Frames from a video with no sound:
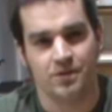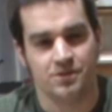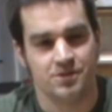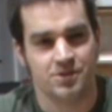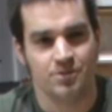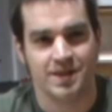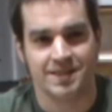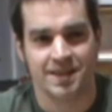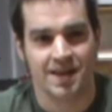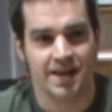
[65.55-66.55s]
There's too many
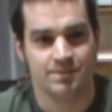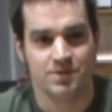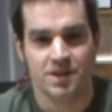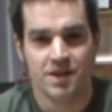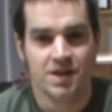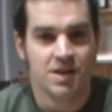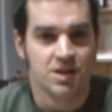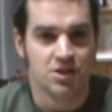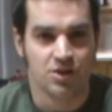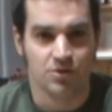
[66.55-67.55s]
times
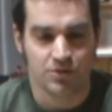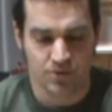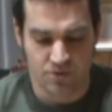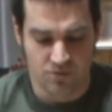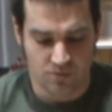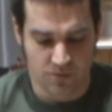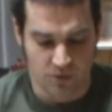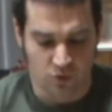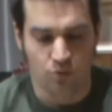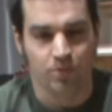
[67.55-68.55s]
you go through the
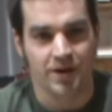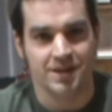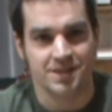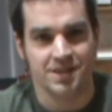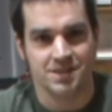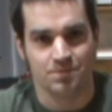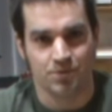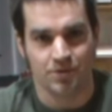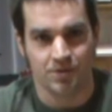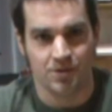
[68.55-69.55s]
whole process of
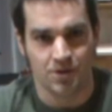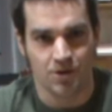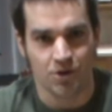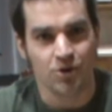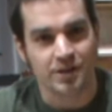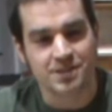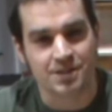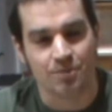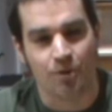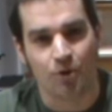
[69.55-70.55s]
putting the hooks in
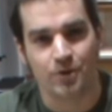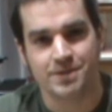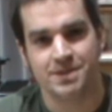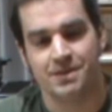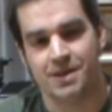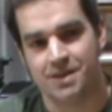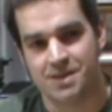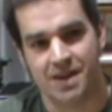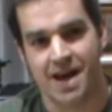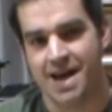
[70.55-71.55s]
the molds and then
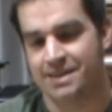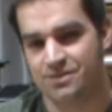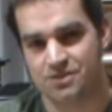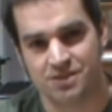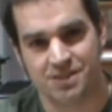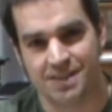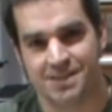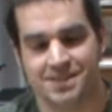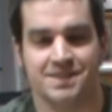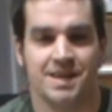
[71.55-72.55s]
you got
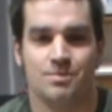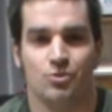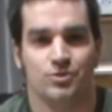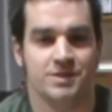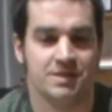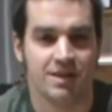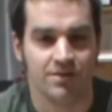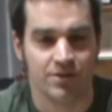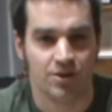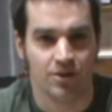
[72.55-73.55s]
six to ten molds in the
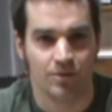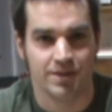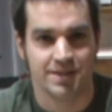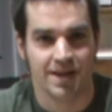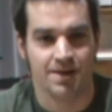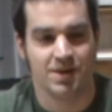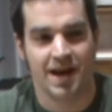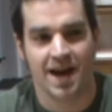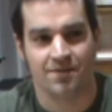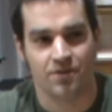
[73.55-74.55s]
oven all at one time and
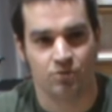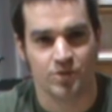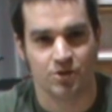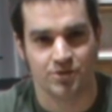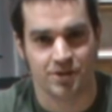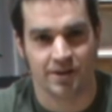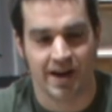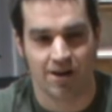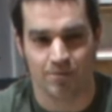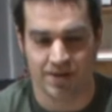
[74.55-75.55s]
half of them don't turn
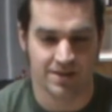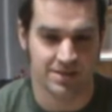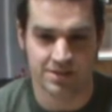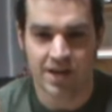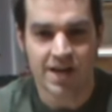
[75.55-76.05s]
out because